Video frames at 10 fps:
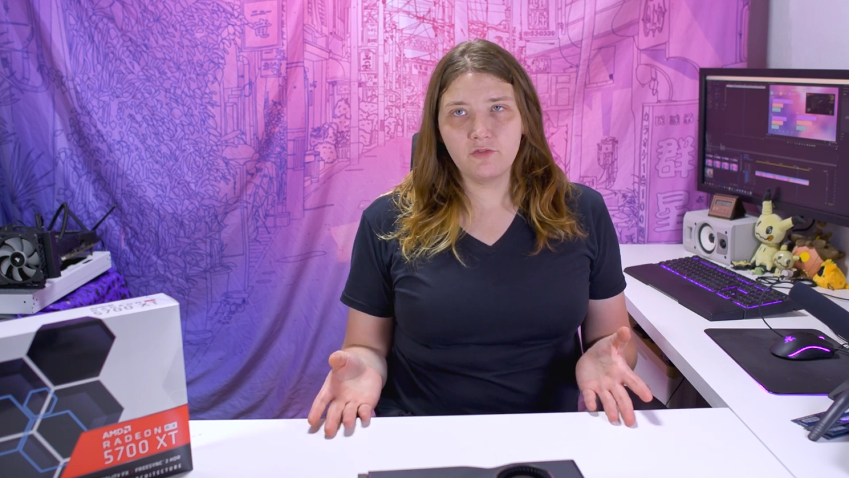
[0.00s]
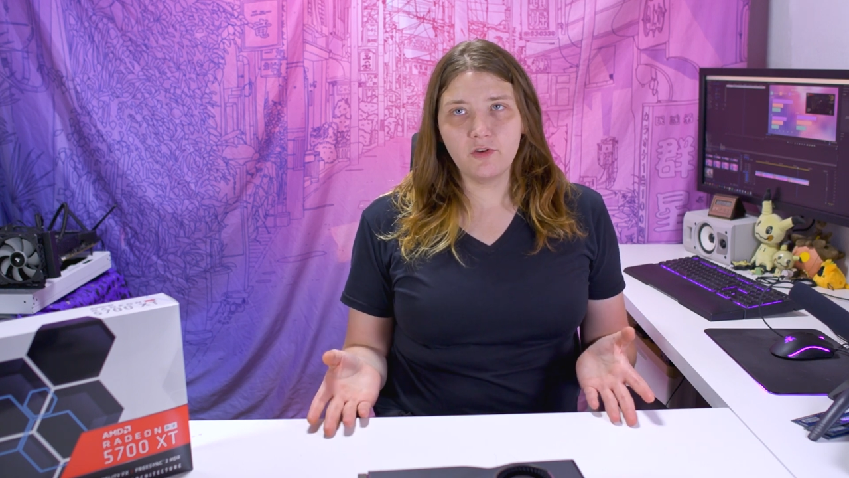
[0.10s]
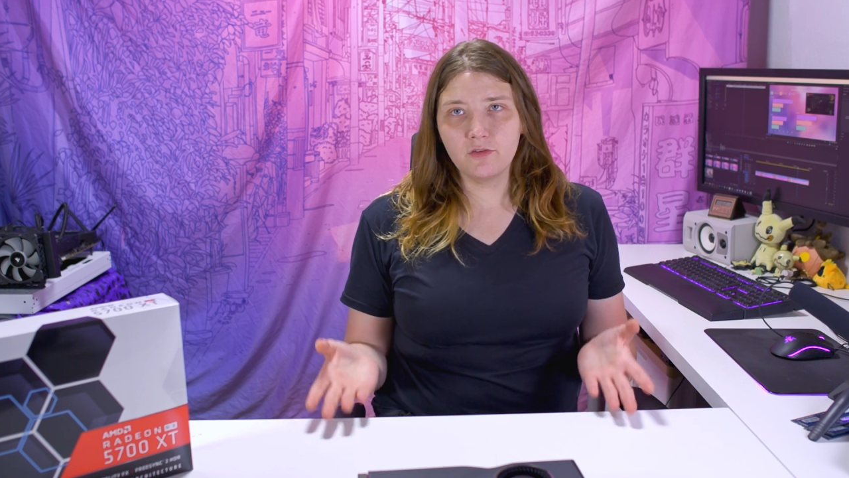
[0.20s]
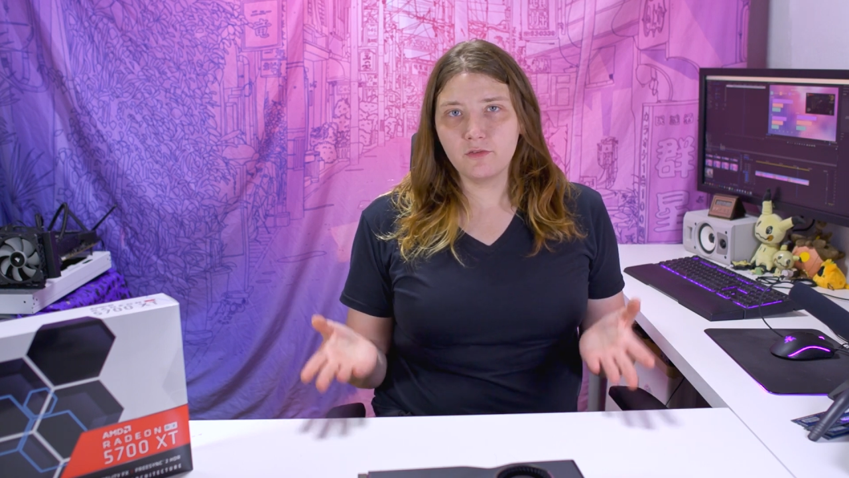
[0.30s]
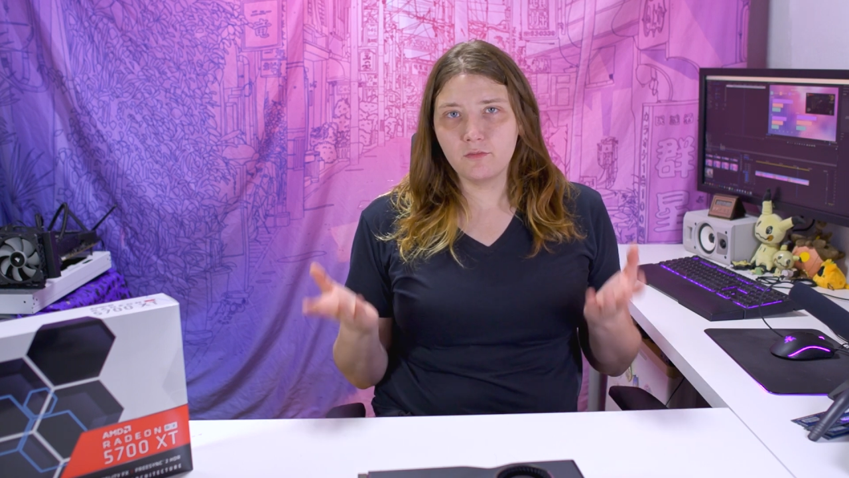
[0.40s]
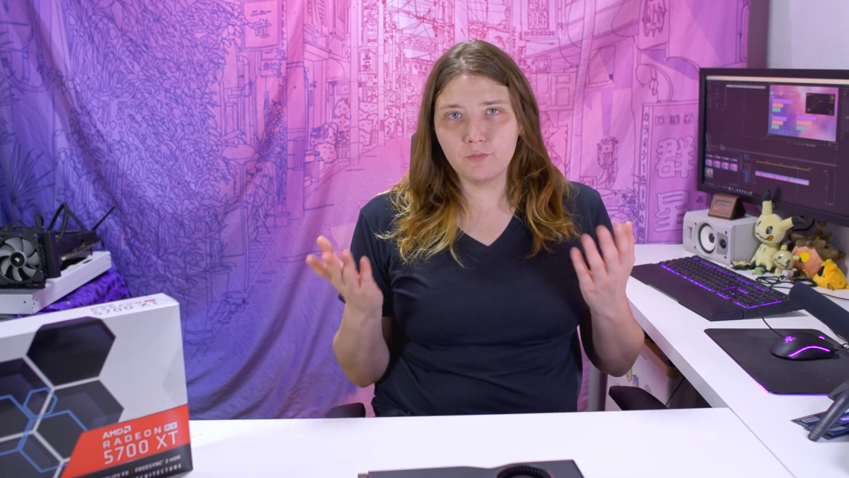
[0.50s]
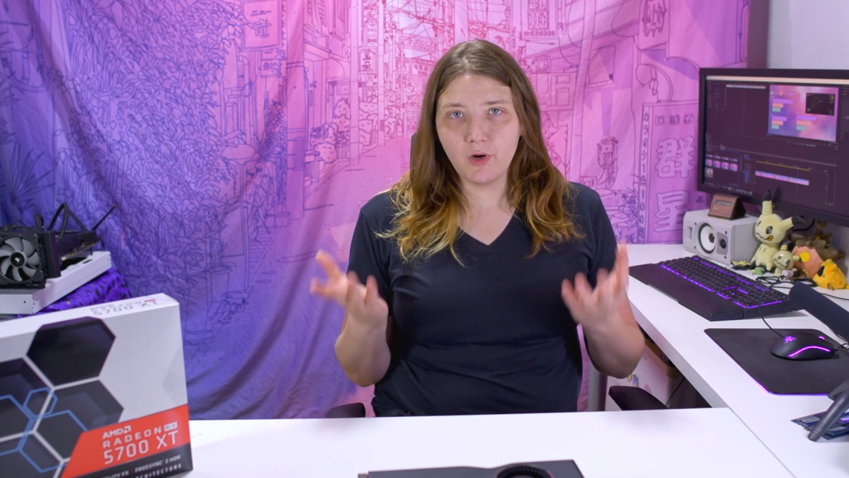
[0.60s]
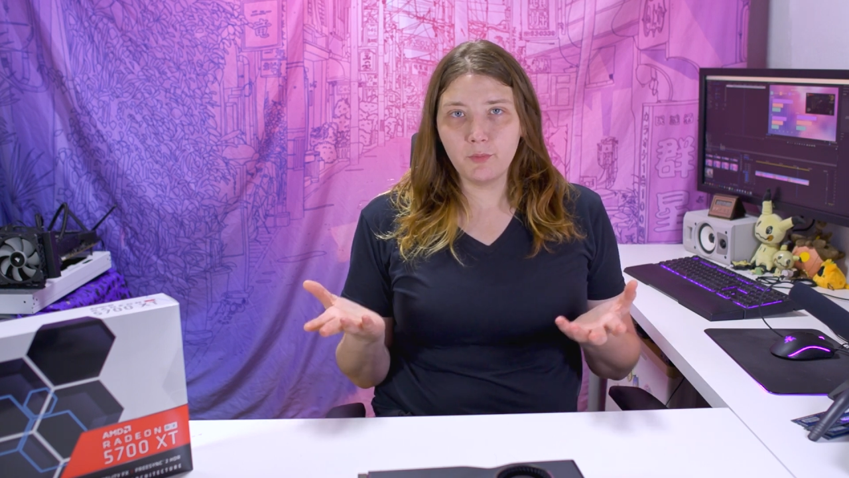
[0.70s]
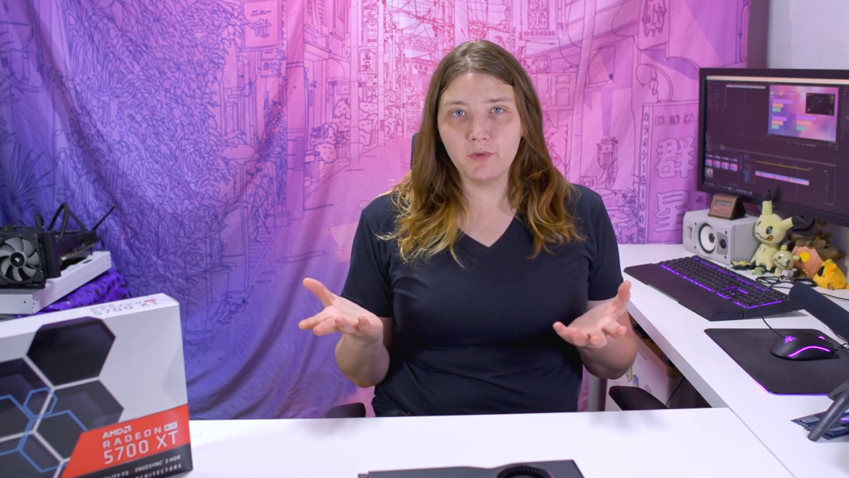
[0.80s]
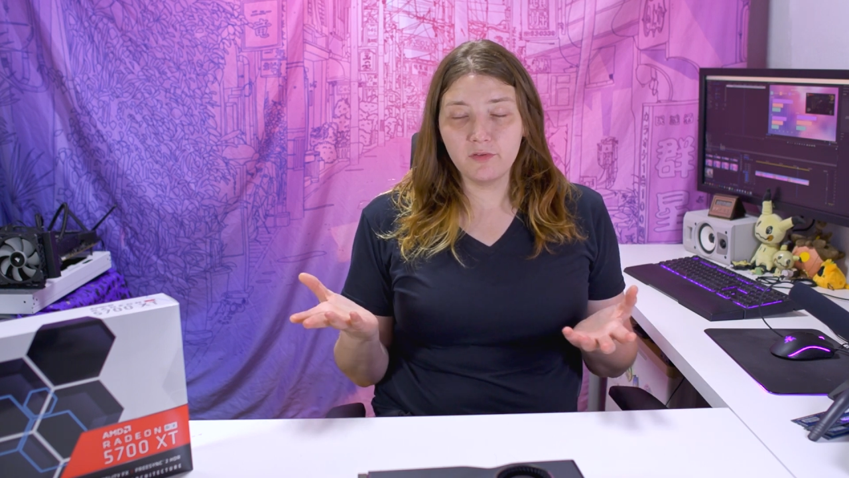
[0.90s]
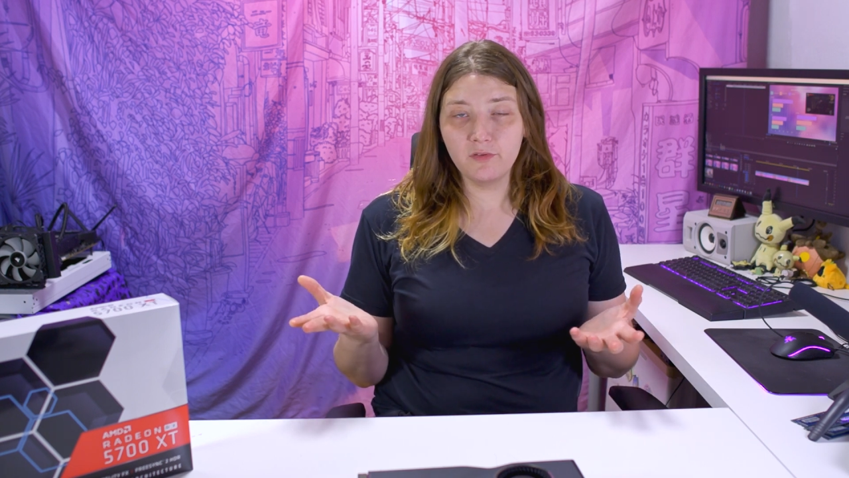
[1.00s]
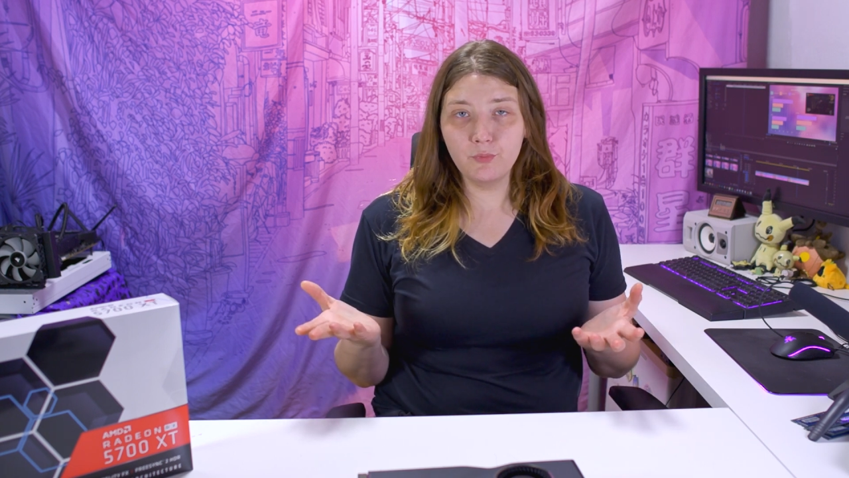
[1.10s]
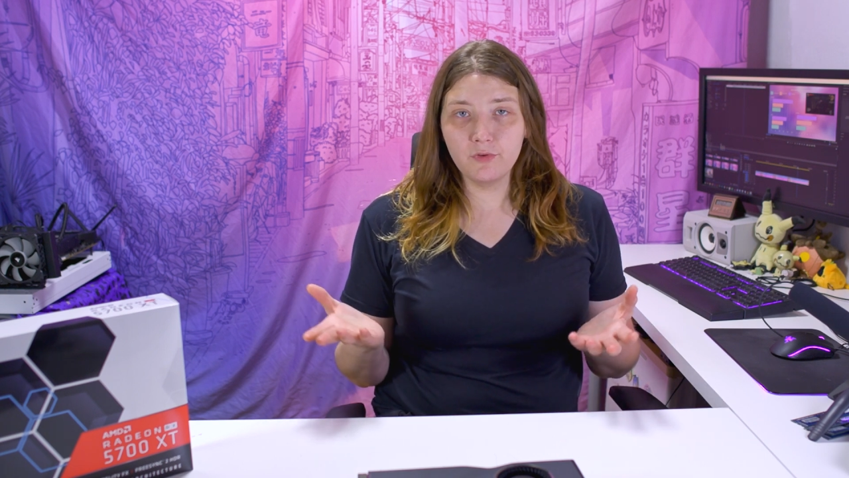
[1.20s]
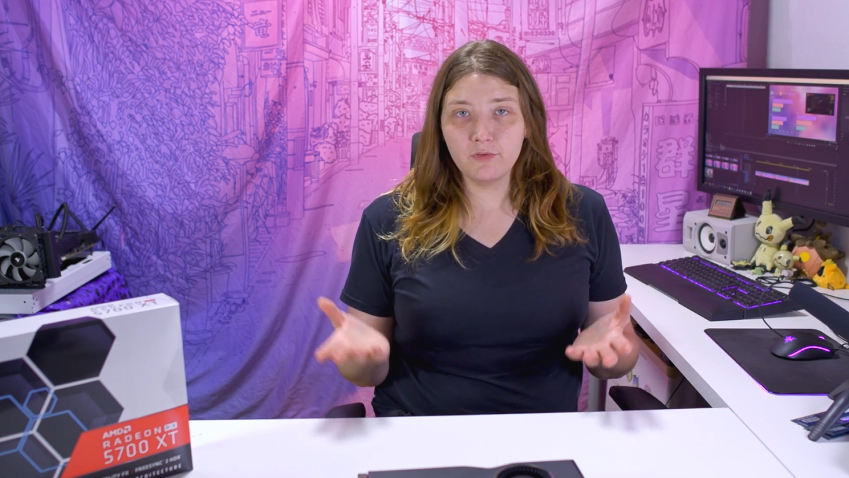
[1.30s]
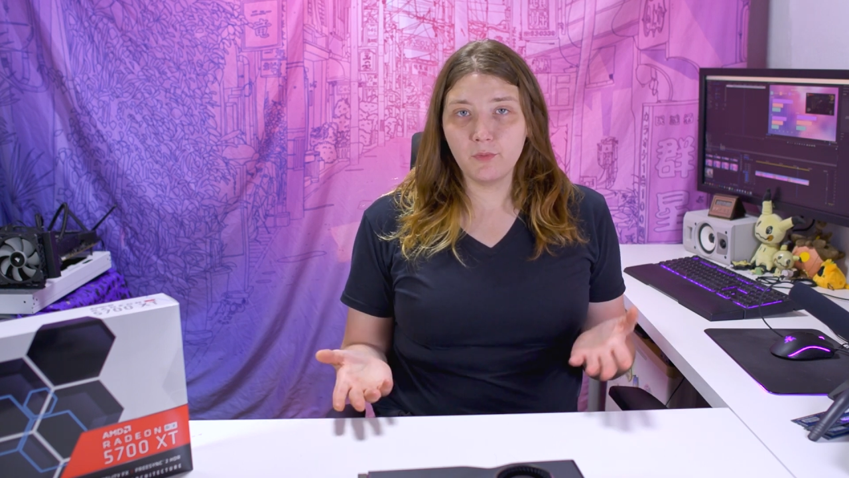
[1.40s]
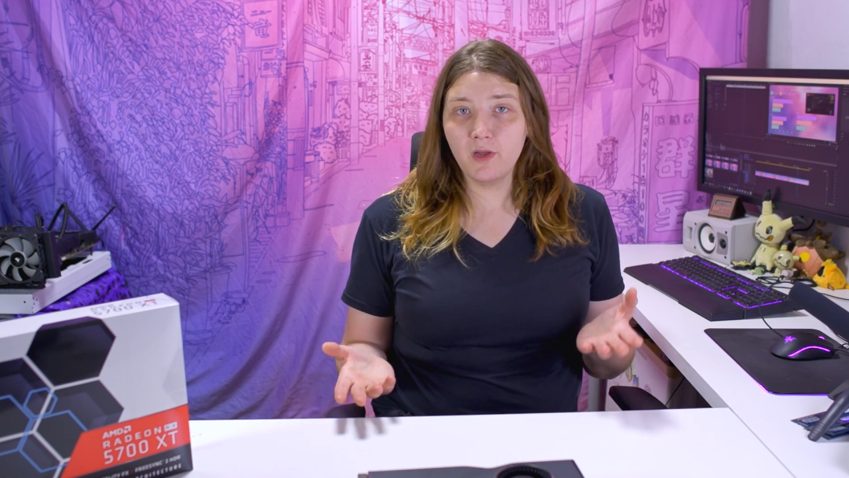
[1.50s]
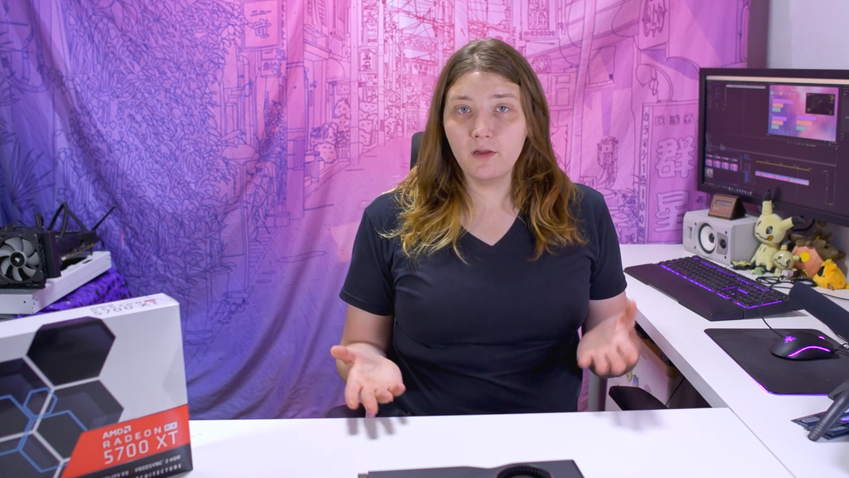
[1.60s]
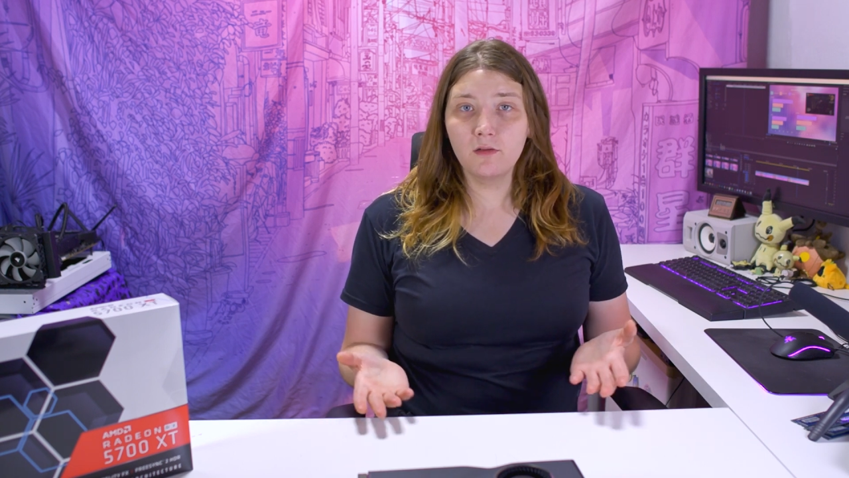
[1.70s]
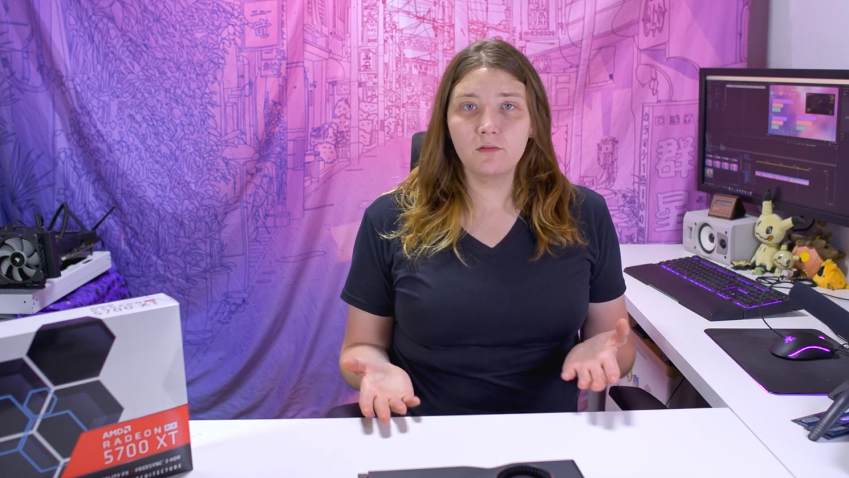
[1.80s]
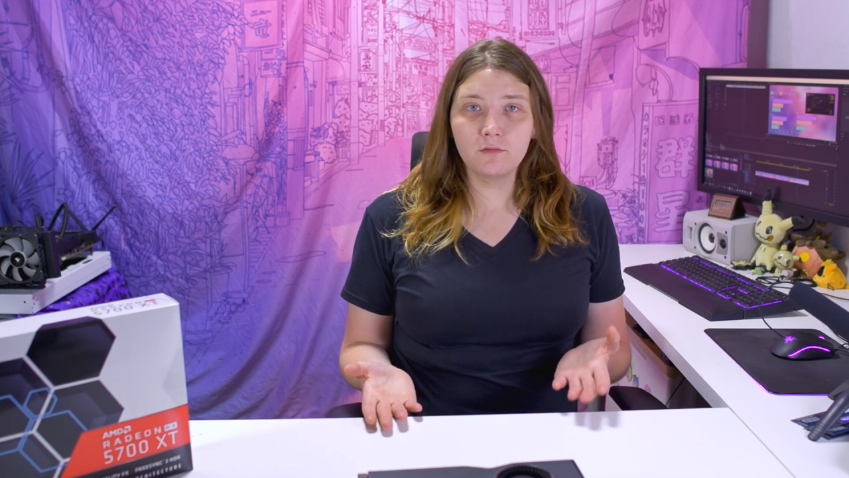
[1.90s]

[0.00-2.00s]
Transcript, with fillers: just probably the simplest way,